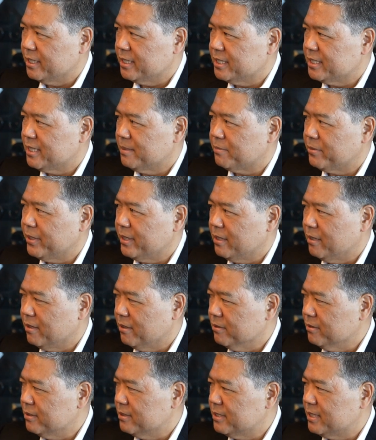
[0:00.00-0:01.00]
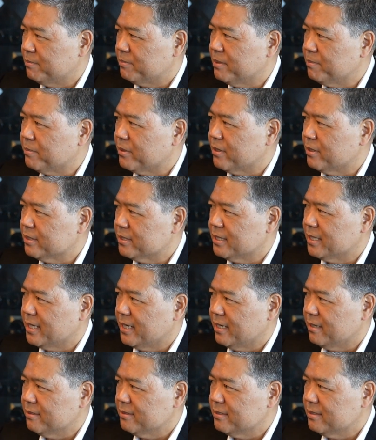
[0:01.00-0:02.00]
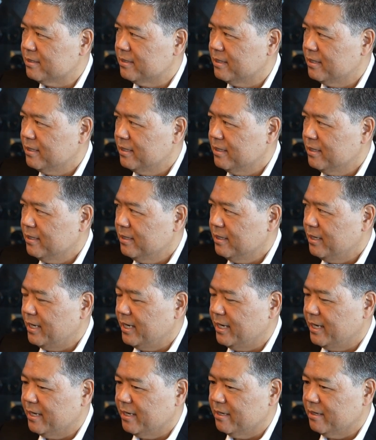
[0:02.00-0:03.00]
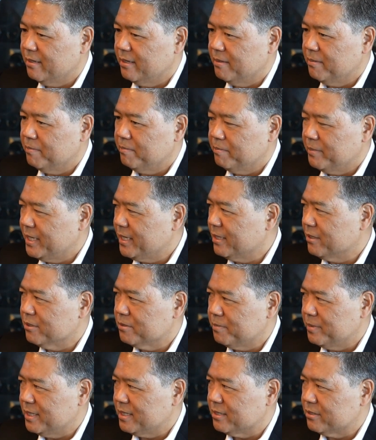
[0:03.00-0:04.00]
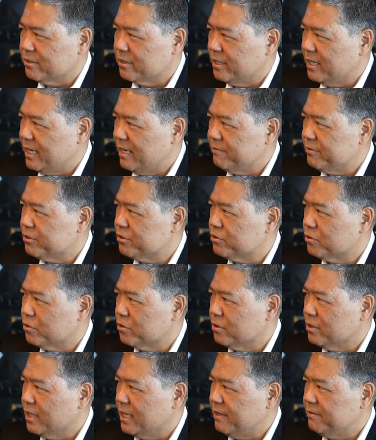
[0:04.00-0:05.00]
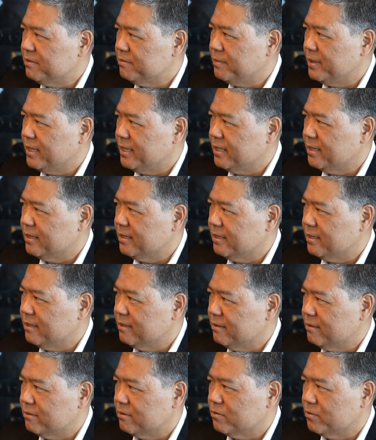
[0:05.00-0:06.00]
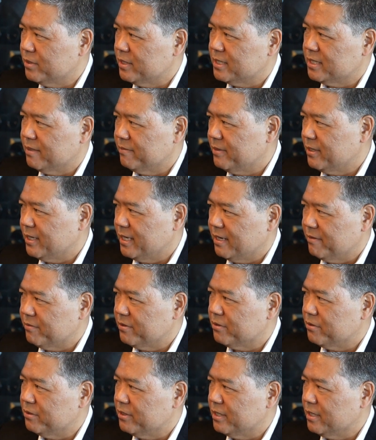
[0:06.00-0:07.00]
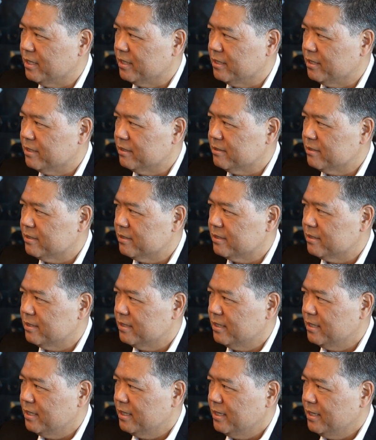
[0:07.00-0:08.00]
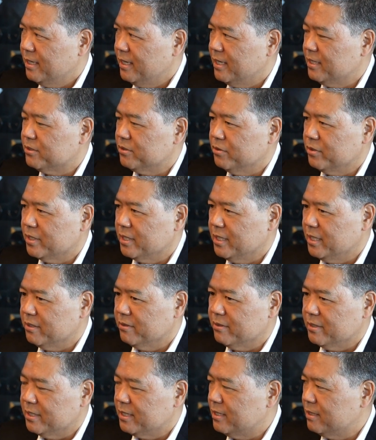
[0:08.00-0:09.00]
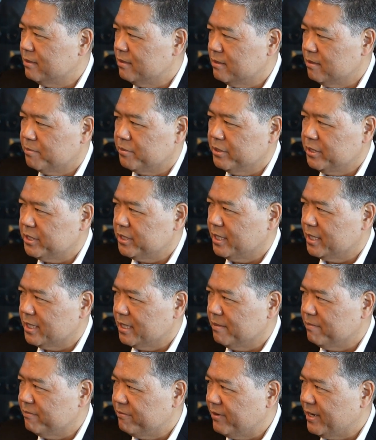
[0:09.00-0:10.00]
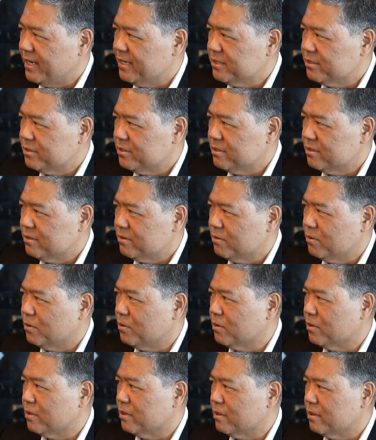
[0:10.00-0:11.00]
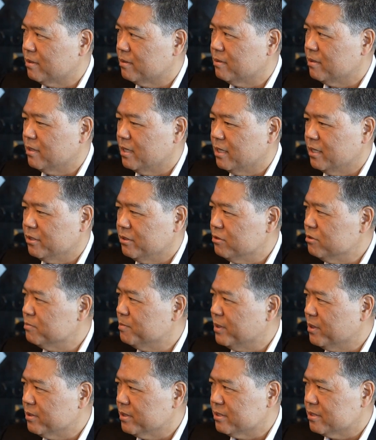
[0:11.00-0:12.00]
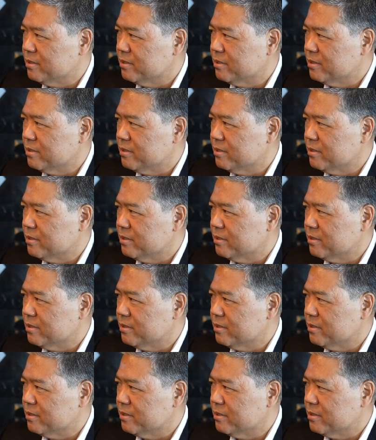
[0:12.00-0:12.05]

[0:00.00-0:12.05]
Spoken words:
to separate all the separate parts of the house. And many of those pieces are going to have a shorter lifespan than 27 and a half or 39 years. And so you can either depreciate them faster or use bonus